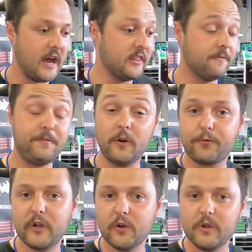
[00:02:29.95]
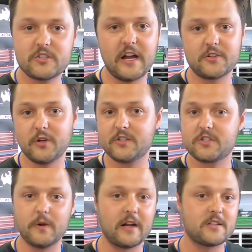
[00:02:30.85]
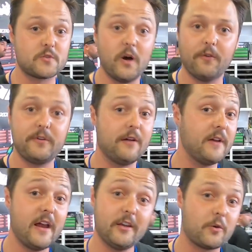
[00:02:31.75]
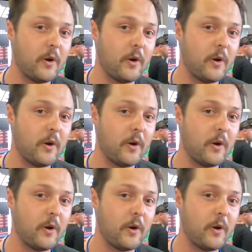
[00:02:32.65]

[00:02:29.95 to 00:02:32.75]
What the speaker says: And then feel free to reach out to us direct as well if you have any